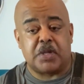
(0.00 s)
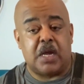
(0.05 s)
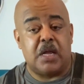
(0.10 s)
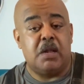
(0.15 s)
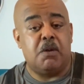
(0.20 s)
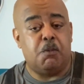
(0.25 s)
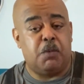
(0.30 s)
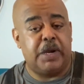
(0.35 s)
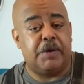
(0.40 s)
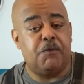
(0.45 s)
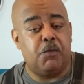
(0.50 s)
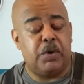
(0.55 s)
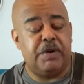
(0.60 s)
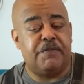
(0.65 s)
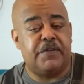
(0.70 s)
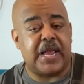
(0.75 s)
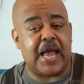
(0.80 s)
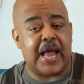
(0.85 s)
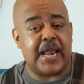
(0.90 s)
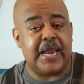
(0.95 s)

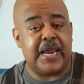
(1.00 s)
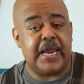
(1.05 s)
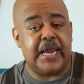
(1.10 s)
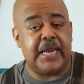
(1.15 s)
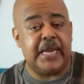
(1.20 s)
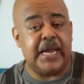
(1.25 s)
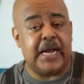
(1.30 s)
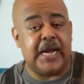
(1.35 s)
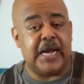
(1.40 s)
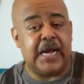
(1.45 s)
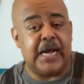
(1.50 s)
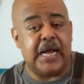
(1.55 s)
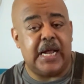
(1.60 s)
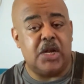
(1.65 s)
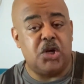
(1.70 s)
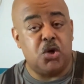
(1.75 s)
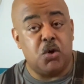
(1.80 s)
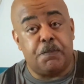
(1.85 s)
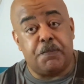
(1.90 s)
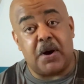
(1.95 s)
We've got a
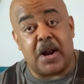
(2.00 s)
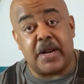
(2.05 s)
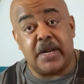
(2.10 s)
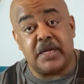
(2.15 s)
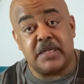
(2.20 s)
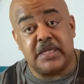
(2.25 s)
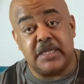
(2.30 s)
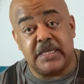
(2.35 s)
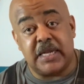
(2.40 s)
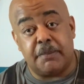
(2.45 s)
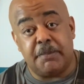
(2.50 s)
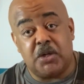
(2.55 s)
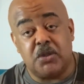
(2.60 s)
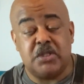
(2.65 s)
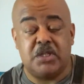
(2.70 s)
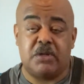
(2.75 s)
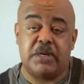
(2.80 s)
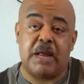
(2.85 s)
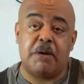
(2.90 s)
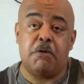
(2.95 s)
new product to demo,
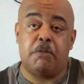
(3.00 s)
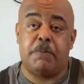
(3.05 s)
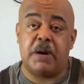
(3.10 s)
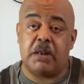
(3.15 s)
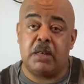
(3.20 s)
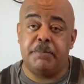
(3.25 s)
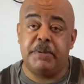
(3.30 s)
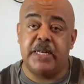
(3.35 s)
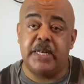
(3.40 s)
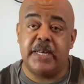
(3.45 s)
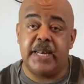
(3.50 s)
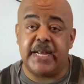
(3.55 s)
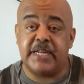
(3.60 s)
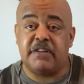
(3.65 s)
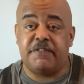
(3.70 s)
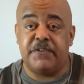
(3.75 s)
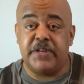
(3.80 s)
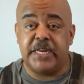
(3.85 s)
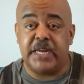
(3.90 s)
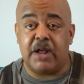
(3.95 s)
so that will probably be the next
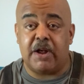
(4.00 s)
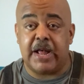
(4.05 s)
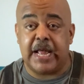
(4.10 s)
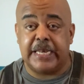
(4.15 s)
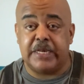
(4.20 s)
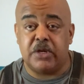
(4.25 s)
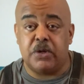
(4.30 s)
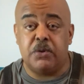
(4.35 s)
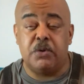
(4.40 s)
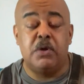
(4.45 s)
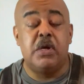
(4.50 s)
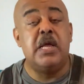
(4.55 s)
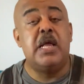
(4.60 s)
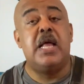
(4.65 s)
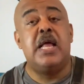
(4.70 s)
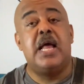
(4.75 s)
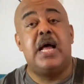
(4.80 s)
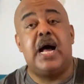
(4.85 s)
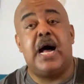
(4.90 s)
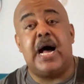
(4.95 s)
video I do.
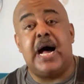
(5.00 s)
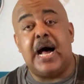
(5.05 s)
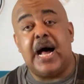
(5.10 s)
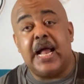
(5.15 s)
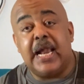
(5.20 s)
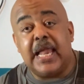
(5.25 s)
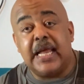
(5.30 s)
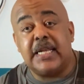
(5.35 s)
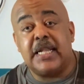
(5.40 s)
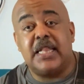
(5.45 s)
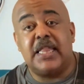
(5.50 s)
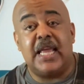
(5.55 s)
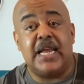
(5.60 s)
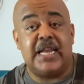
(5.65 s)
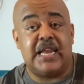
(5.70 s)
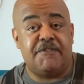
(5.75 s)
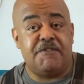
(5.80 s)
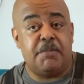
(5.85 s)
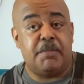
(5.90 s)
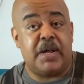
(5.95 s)
I'd like to thank
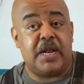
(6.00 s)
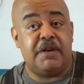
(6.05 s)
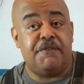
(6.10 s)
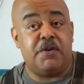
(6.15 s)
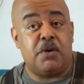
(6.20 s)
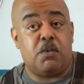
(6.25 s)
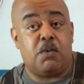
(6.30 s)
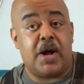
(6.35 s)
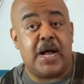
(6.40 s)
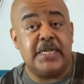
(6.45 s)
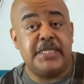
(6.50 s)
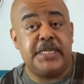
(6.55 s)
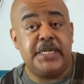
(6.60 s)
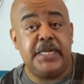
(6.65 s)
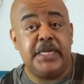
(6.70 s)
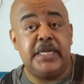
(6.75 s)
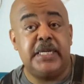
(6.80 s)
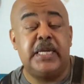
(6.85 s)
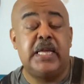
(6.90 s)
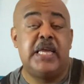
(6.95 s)
everybody for
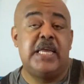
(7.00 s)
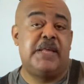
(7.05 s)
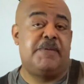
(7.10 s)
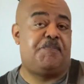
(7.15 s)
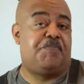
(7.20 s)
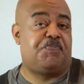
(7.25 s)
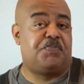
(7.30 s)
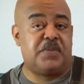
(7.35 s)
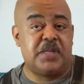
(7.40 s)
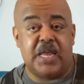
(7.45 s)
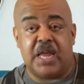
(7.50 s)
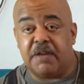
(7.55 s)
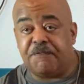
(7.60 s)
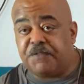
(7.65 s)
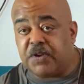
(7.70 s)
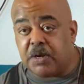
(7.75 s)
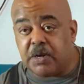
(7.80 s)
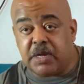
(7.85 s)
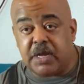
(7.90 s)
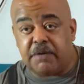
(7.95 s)
watching. If
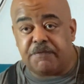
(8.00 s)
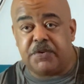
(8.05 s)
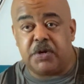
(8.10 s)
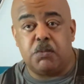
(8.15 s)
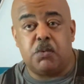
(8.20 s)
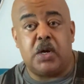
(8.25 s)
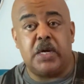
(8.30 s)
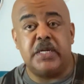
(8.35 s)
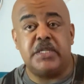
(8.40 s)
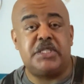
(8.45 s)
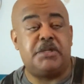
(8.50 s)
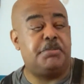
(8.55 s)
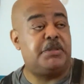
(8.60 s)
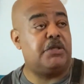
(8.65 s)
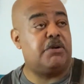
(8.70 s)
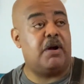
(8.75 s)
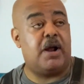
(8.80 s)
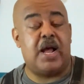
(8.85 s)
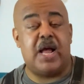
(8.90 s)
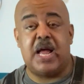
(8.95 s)
you want to
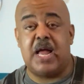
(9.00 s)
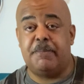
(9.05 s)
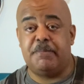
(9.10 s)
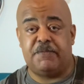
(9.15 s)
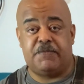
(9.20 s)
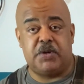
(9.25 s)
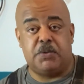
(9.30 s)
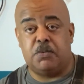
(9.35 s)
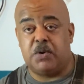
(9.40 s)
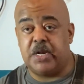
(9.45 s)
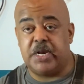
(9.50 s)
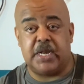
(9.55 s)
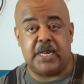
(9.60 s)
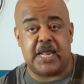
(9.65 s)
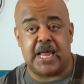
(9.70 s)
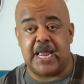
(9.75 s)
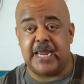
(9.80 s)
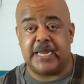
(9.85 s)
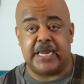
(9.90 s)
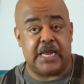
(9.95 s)
subscribe, if you want to
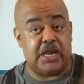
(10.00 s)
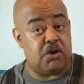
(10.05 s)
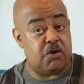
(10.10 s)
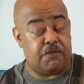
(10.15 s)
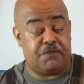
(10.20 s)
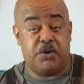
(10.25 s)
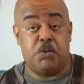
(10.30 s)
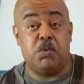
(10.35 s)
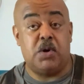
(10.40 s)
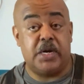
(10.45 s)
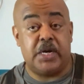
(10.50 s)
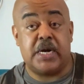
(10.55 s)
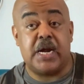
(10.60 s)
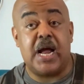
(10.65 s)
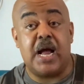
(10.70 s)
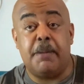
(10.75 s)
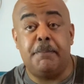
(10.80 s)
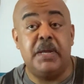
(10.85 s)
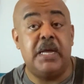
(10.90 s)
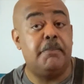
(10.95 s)
like it, or if you want to
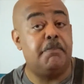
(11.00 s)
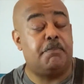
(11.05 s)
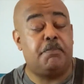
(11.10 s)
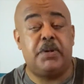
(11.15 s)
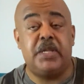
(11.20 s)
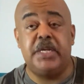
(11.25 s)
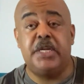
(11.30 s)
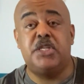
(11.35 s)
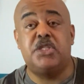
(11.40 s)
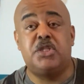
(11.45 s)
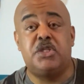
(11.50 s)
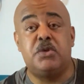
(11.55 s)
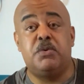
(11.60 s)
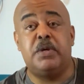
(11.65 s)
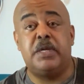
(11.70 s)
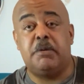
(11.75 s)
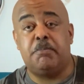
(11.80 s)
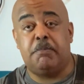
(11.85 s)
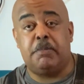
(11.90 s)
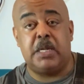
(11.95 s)
comment, please do
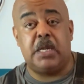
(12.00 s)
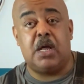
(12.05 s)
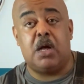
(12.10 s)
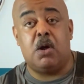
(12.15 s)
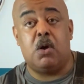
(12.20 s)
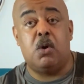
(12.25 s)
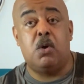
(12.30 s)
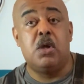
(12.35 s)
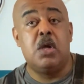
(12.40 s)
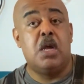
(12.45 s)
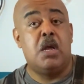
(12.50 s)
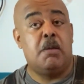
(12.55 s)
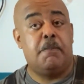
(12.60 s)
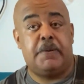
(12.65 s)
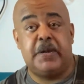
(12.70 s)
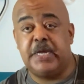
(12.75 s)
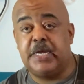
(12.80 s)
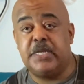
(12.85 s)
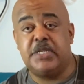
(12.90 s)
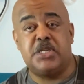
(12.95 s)
it below.
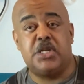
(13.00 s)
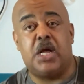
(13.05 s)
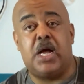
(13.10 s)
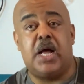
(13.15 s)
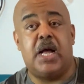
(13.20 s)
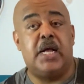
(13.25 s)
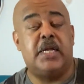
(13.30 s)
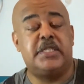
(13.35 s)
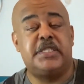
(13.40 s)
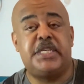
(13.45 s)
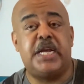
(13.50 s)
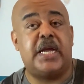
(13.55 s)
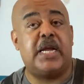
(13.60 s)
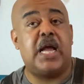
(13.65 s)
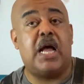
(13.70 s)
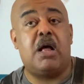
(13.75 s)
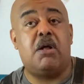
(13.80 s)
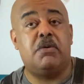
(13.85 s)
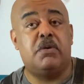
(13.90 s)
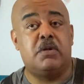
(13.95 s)
Please check
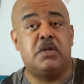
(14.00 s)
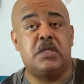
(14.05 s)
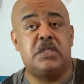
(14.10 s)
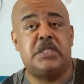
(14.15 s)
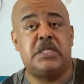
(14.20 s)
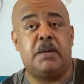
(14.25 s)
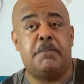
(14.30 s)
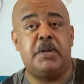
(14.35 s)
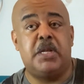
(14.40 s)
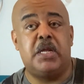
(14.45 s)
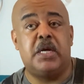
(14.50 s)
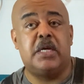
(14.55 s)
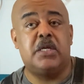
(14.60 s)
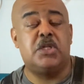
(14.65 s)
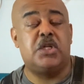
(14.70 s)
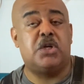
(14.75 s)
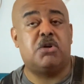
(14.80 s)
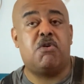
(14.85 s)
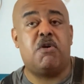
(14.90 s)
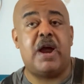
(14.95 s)
out some of
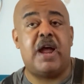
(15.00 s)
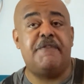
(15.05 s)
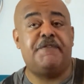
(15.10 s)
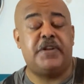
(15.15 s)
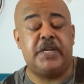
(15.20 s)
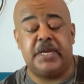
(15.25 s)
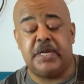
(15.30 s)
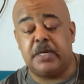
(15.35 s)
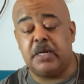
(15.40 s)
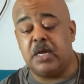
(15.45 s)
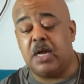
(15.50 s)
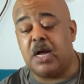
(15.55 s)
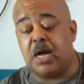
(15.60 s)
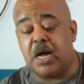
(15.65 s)
the crafting